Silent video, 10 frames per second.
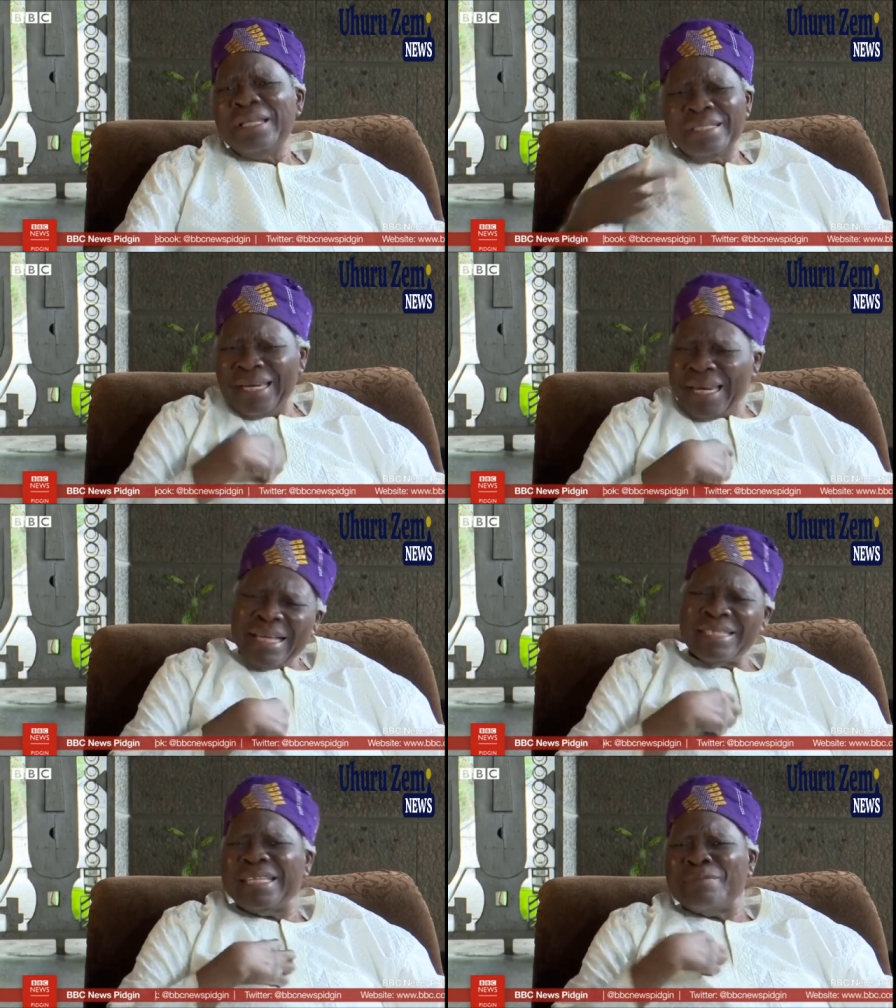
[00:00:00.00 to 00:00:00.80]
So
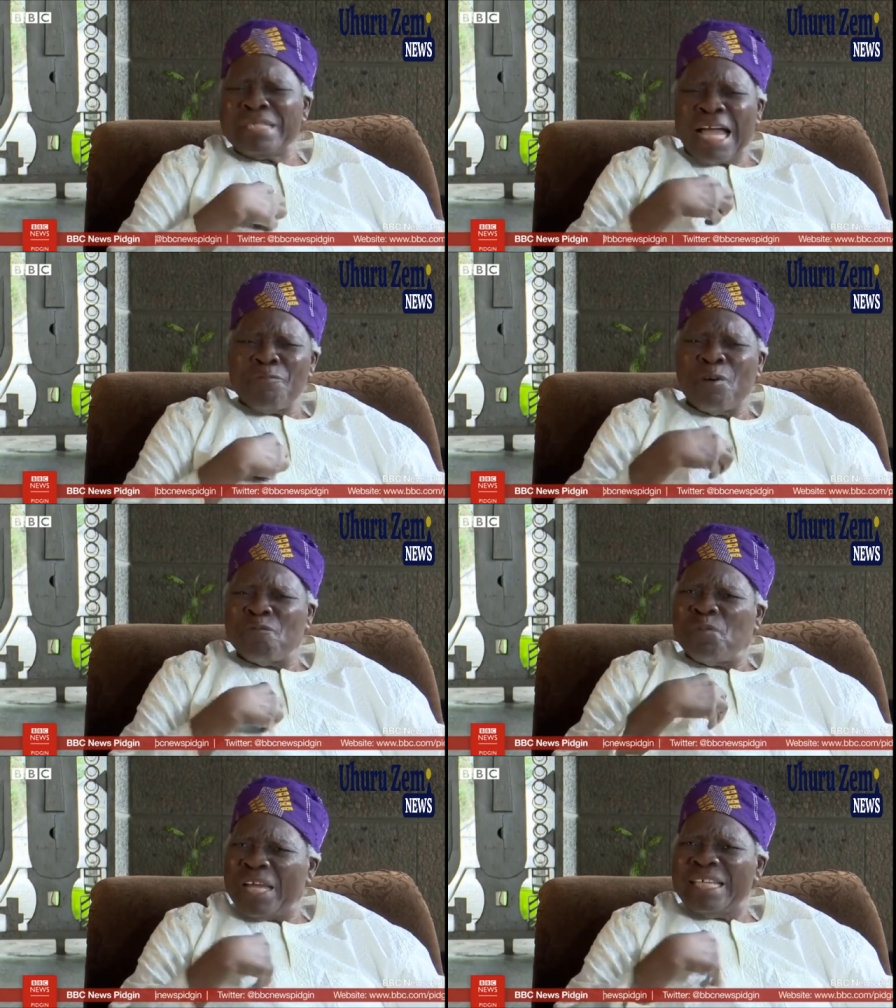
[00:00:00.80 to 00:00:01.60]
that's the type of
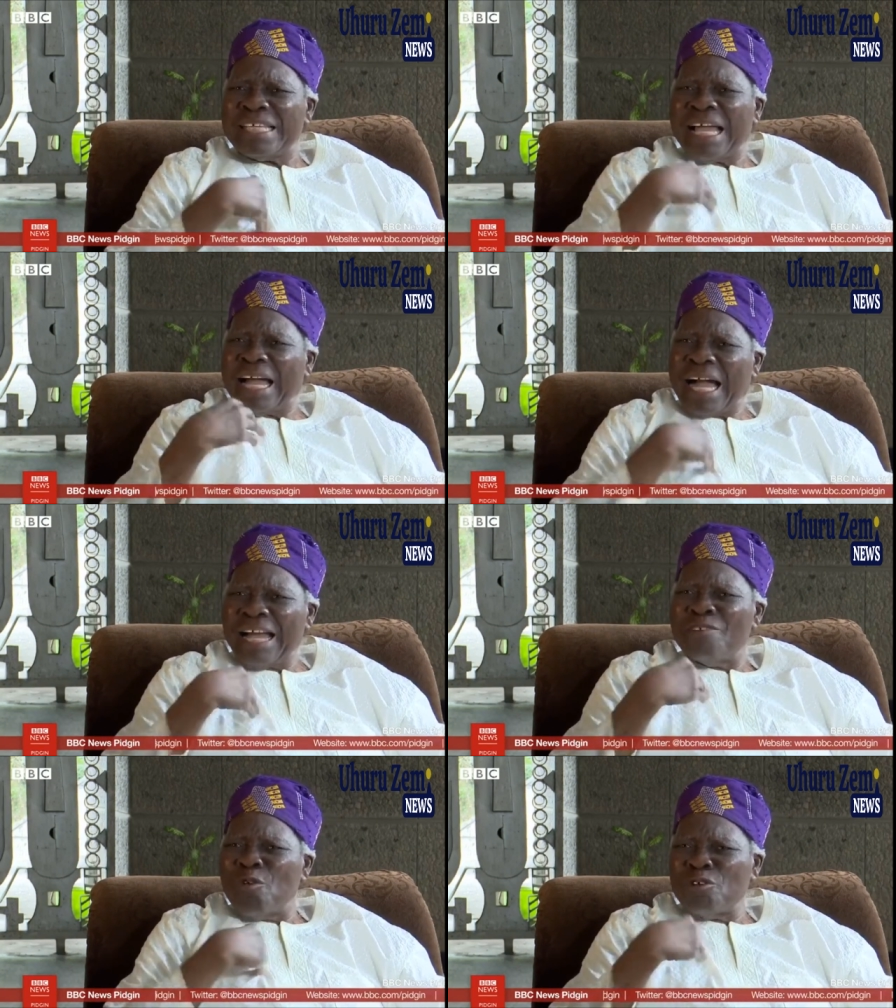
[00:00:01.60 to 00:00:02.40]
place
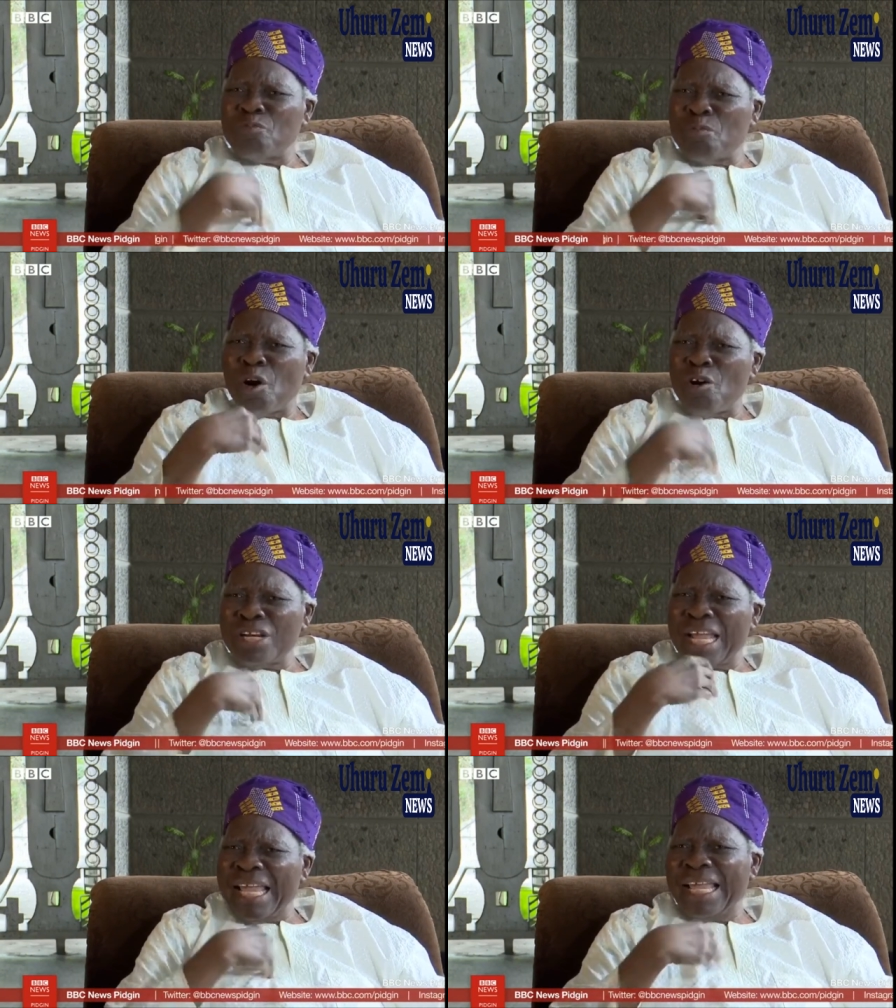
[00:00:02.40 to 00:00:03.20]
I was
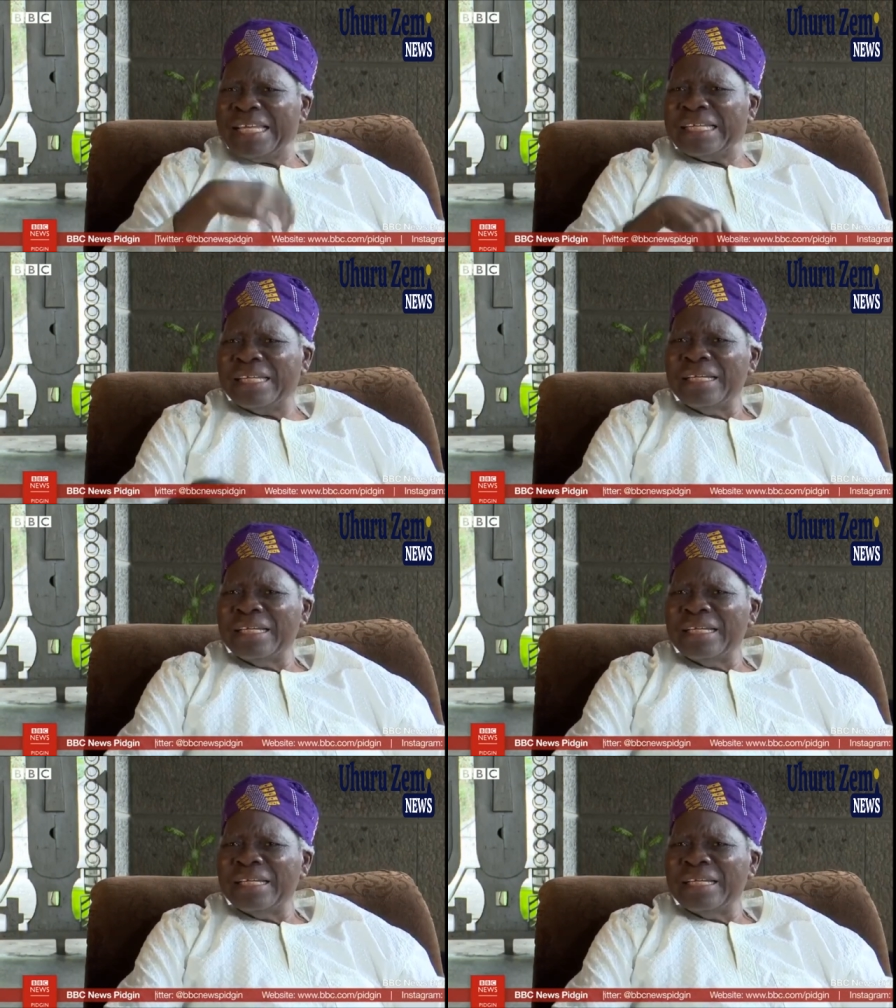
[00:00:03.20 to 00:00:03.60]
born in.